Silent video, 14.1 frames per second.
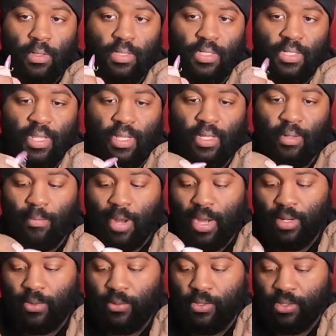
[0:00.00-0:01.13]
sinking
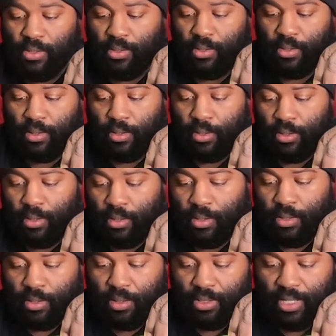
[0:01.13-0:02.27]
models
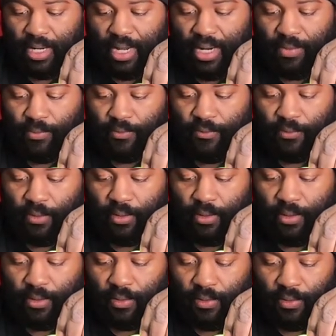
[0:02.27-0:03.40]
because I got them for
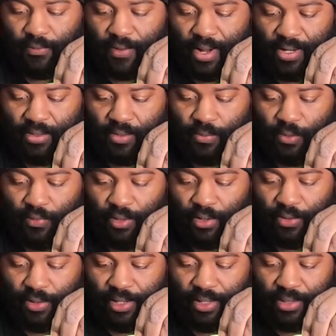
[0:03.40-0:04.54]
the faster moving
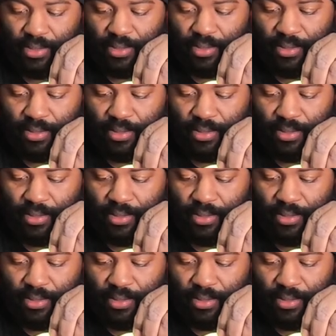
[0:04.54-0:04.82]
creeks.